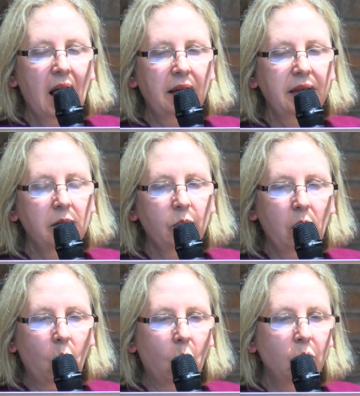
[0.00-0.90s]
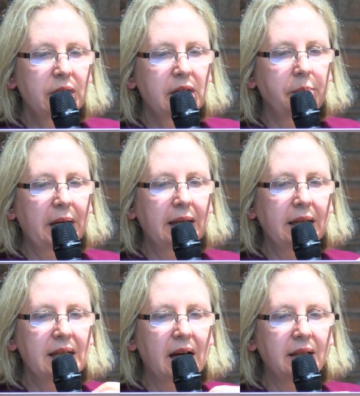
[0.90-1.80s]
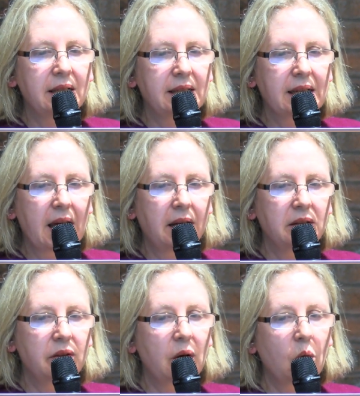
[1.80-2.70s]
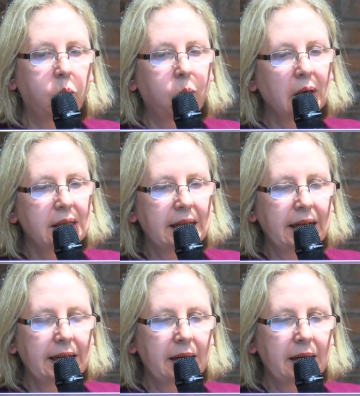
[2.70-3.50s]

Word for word: I think we're also beginning to understand that quality